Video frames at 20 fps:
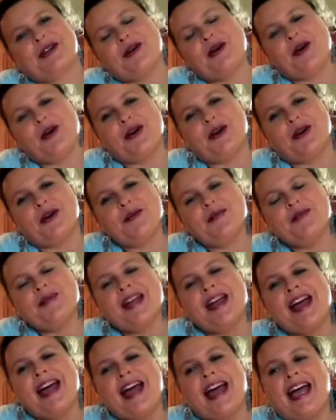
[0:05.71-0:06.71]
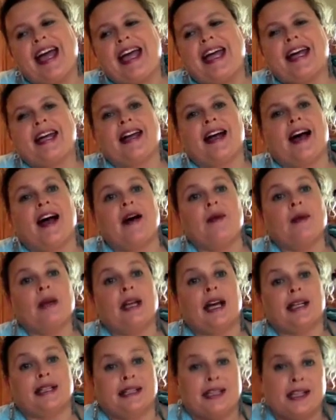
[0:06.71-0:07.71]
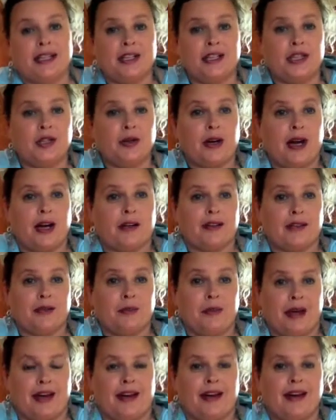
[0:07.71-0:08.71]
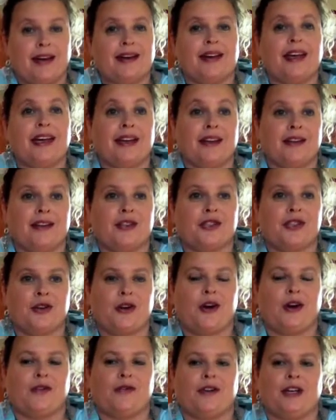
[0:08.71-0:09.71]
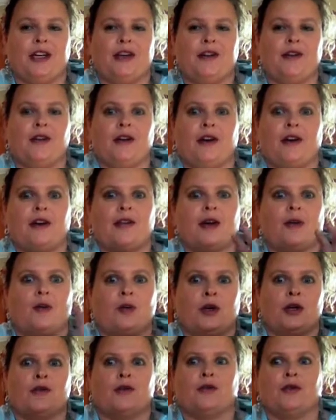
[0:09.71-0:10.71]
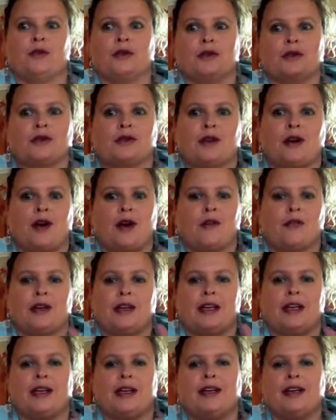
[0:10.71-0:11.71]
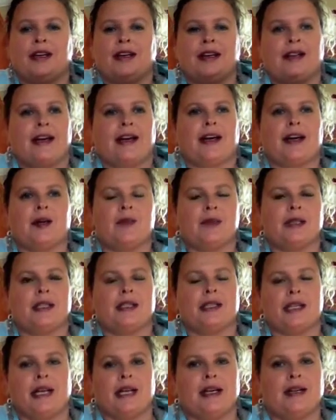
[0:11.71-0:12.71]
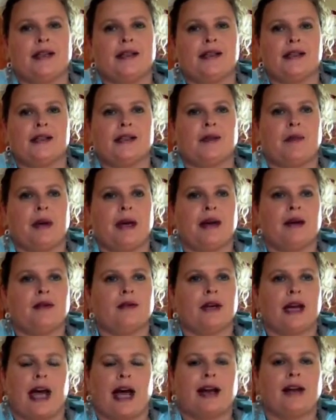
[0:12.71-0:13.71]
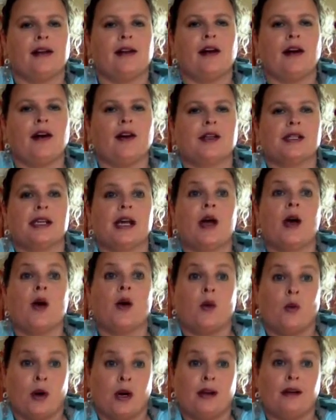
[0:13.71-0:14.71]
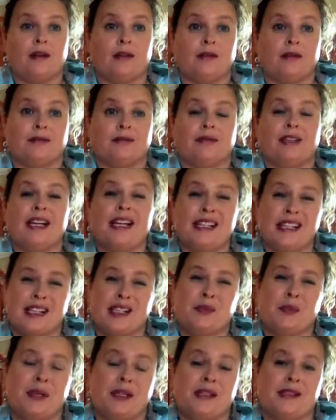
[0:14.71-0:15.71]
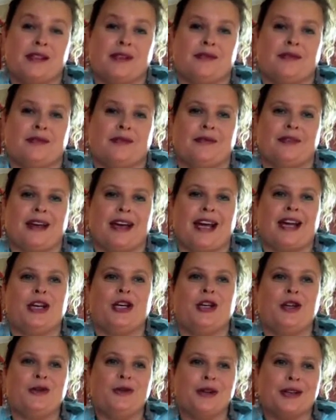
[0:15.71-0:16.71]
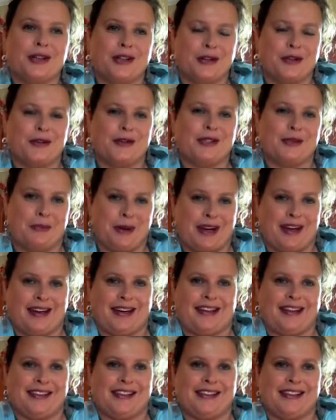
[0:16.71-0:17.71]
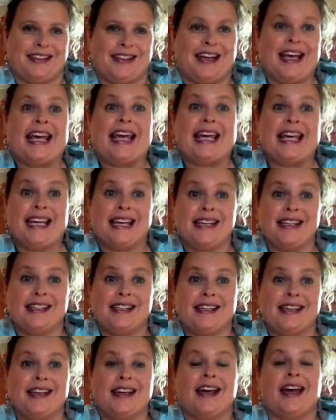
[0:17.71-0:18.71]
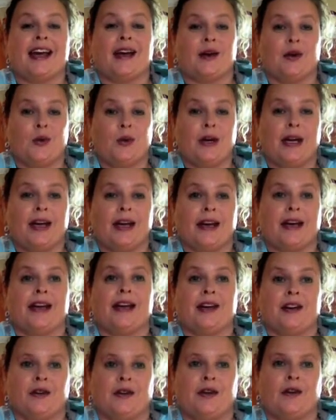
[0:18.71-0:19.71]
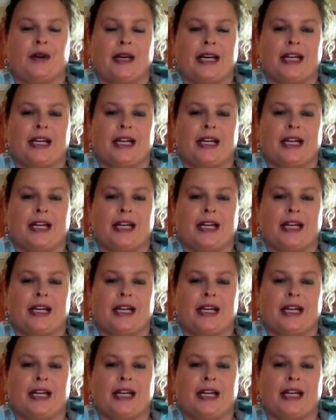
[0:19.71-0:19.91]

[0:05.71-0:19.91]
Carter, and I would like to teach you how to make English toffee. You know, all that wonderful toffee that comes in tins in the mail catalogs. Well, it's expensive, and you can learn to make it easy and quick in your own